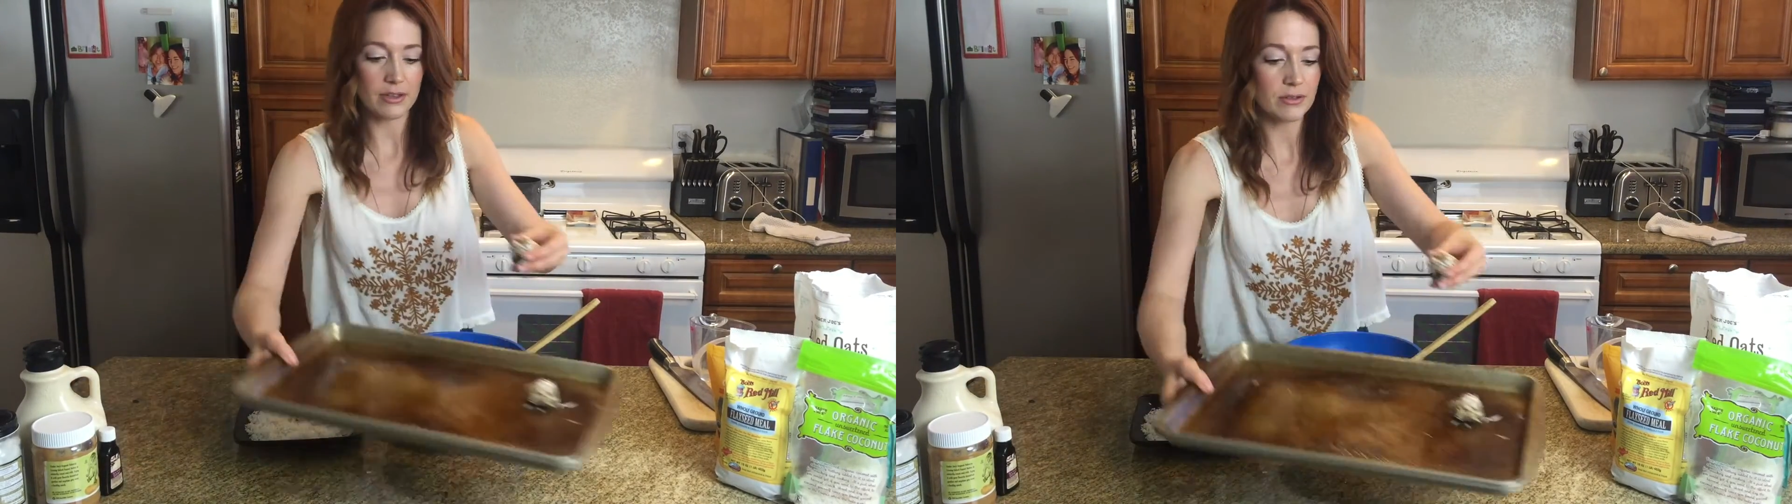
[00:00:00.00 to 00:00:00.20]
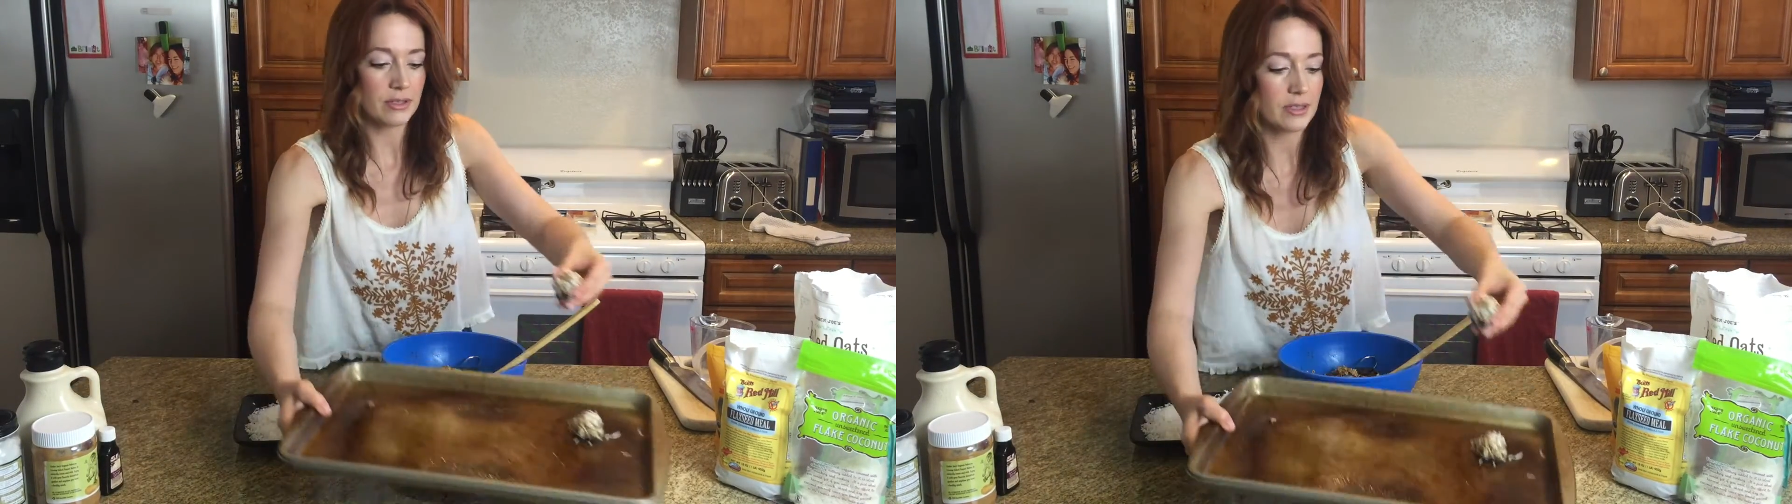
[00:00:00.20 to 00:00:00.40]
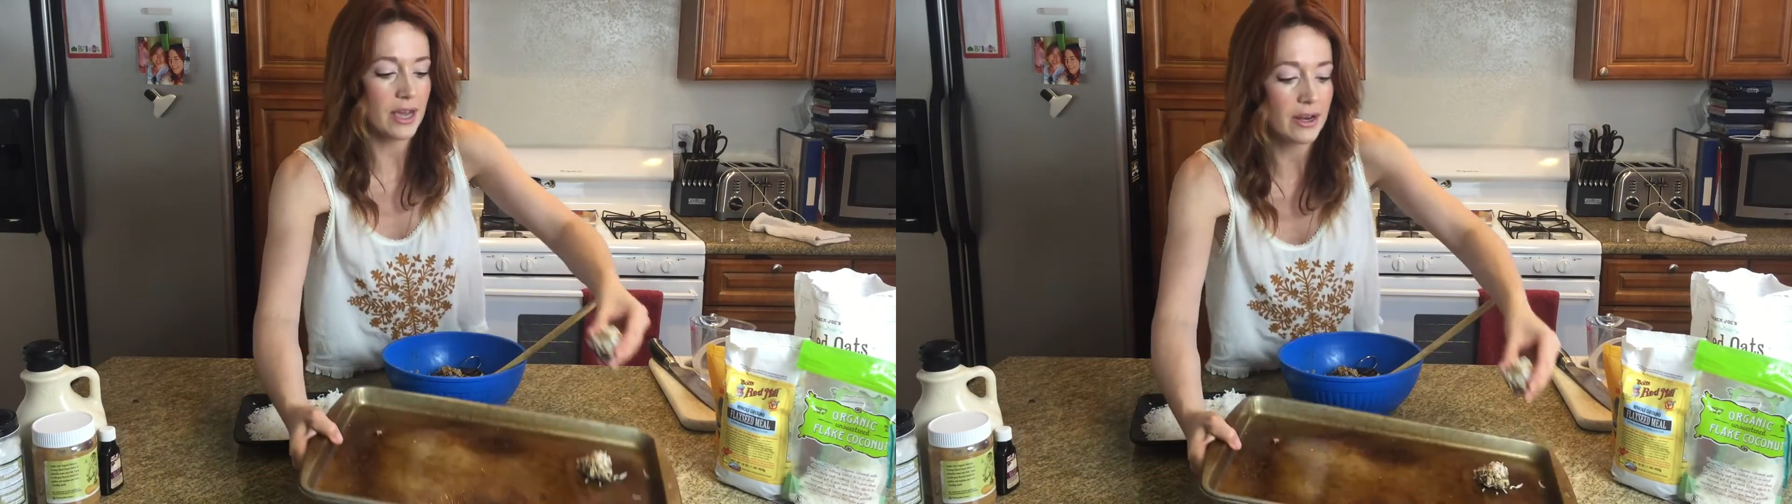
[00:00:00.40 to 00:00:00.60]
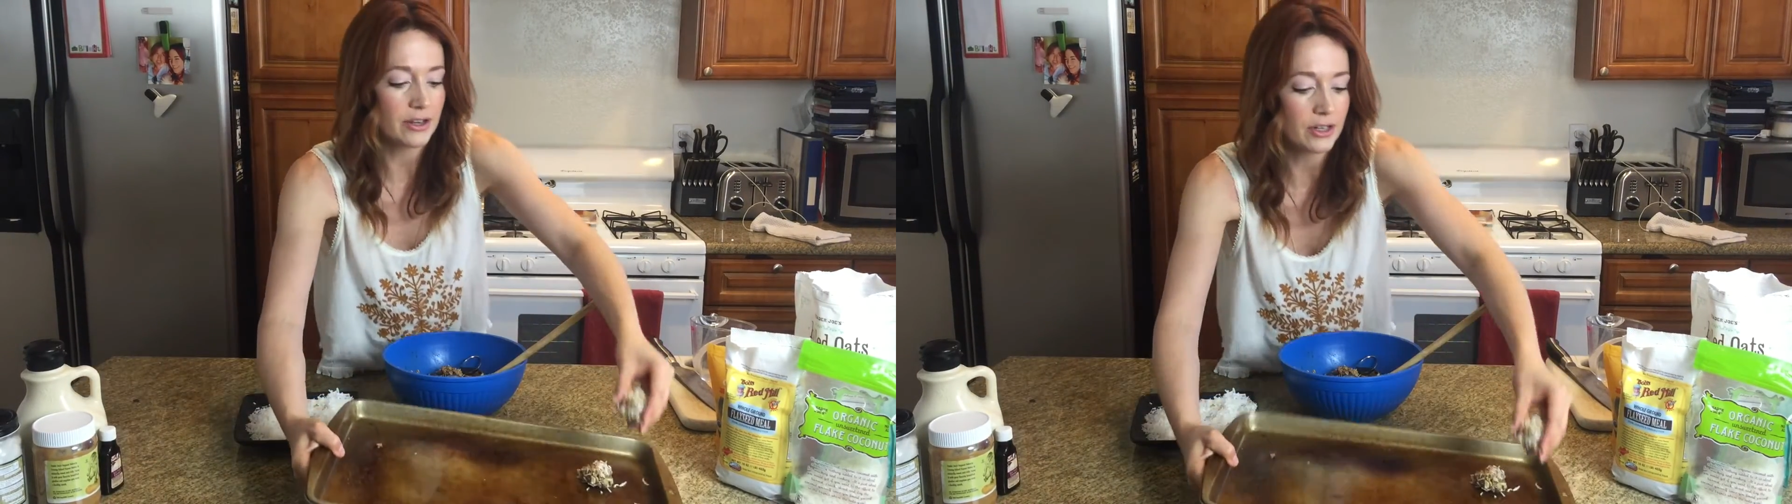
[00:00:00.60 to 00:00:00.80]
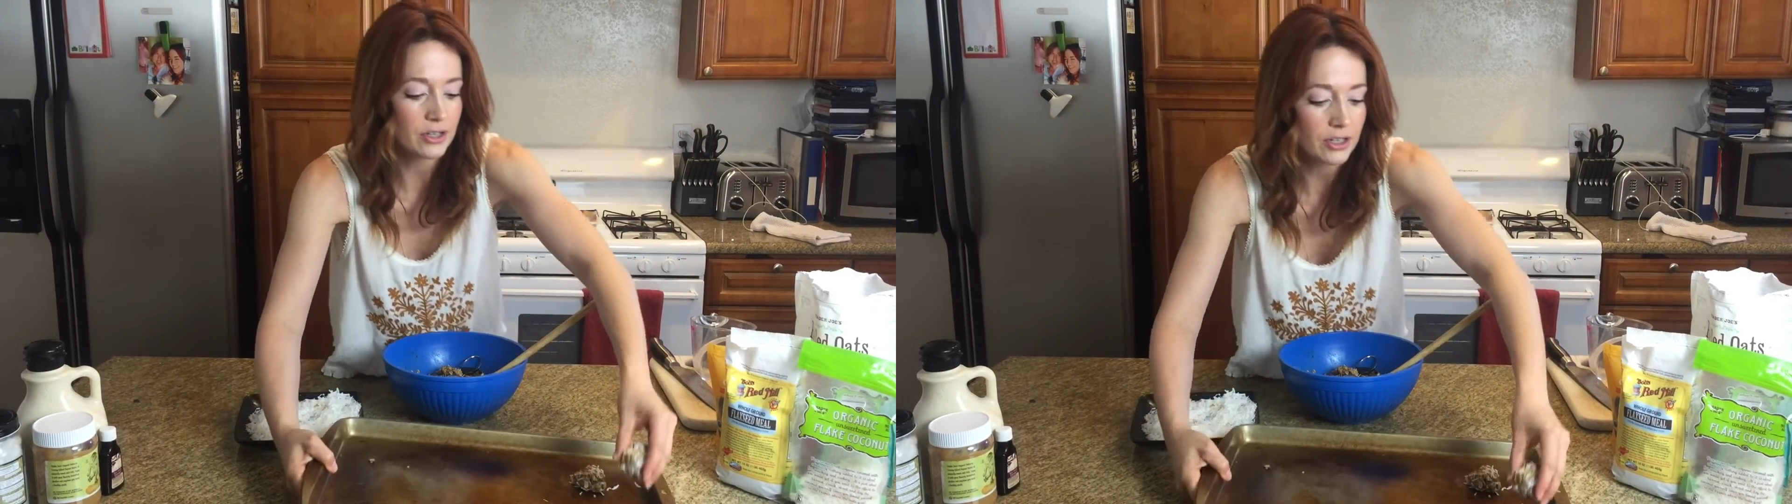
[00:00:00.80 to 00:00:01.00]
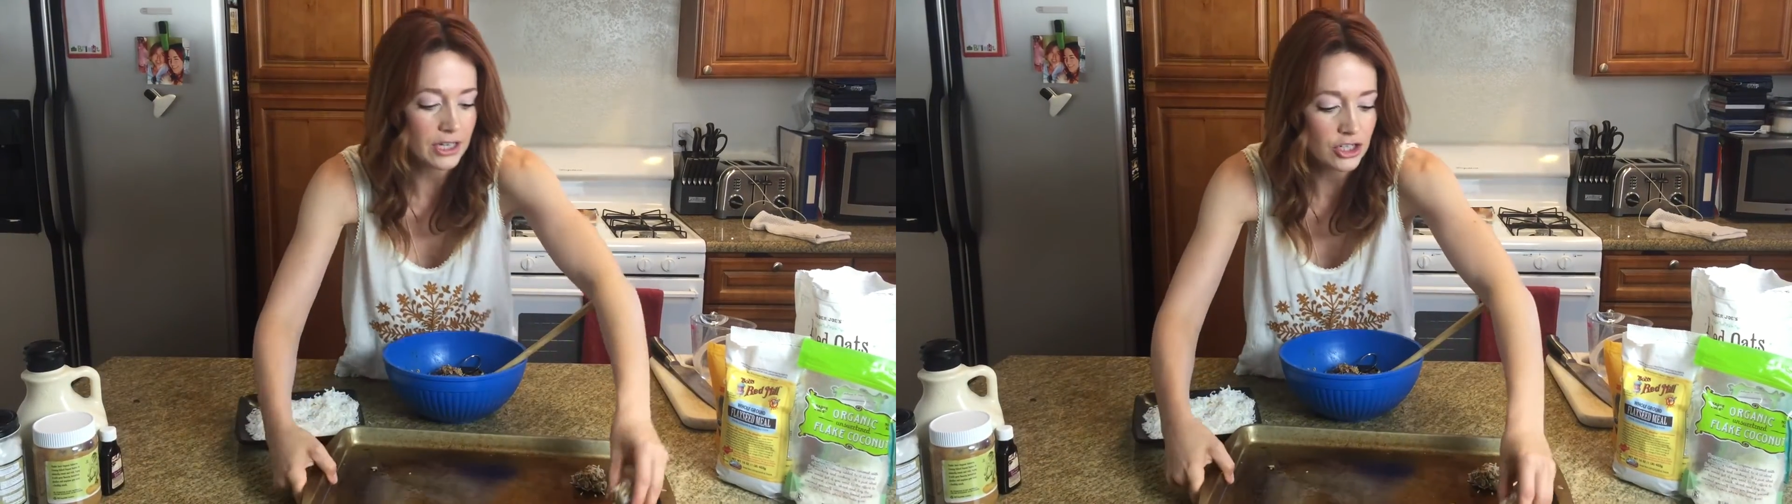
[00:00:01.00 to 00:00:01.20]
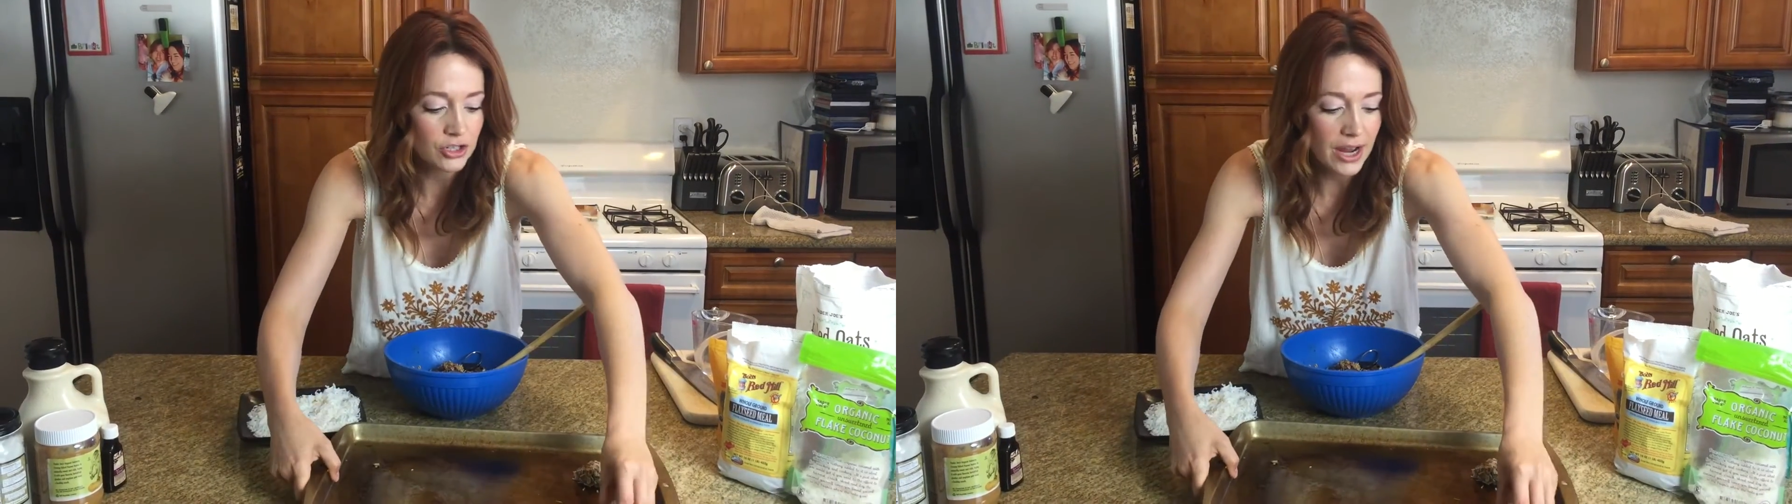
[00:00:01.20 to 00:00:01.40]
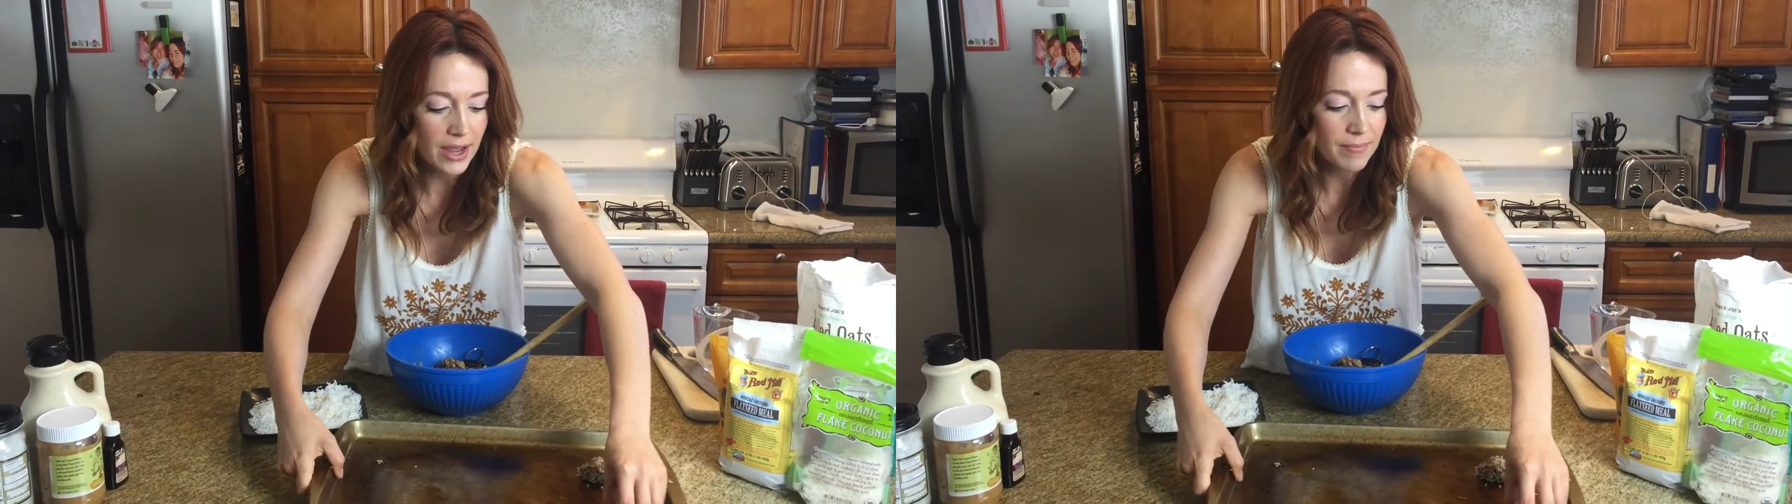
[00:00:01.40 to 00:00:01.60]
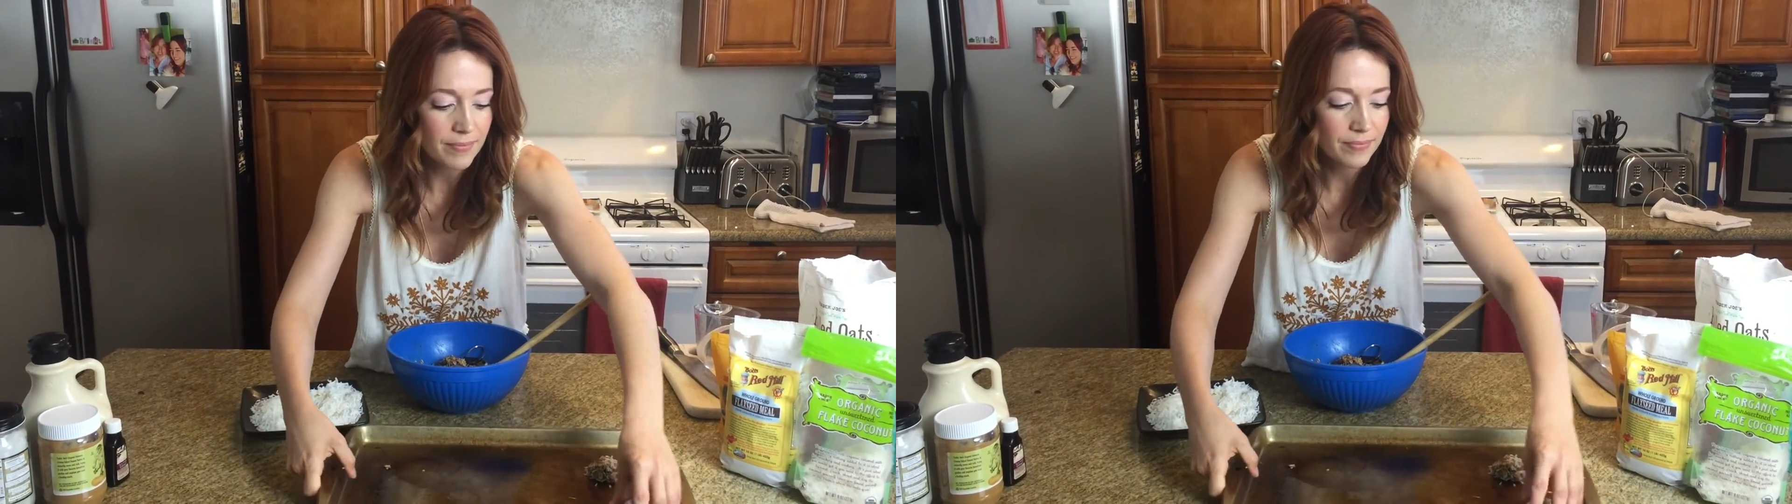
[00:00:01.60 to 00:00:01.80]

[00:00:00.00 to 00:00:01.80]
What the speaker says: those aside on the cookie tray.